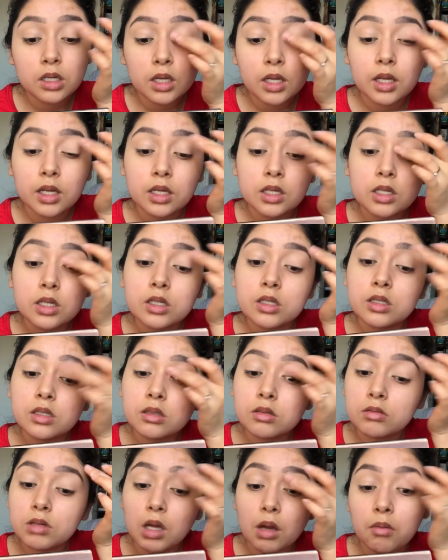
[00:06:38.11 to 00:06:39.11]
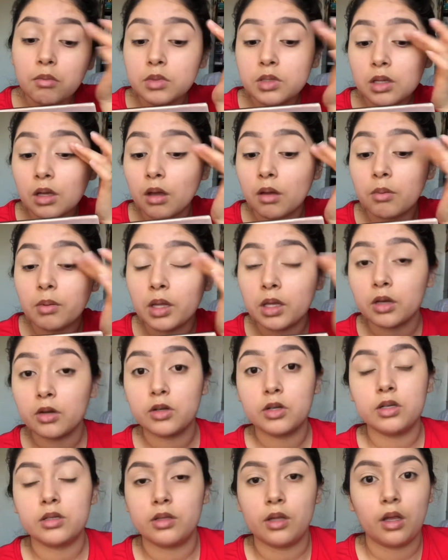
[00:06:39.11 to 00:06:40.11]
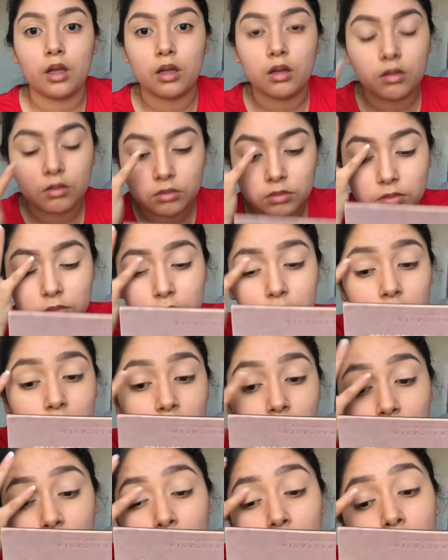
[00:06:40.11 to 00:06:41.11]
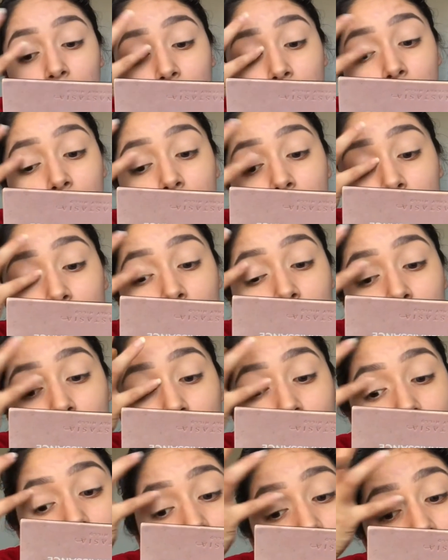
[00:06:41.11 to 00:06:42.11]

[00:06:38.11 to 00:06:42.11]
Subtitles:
Like, it just comes up, like you're just like good one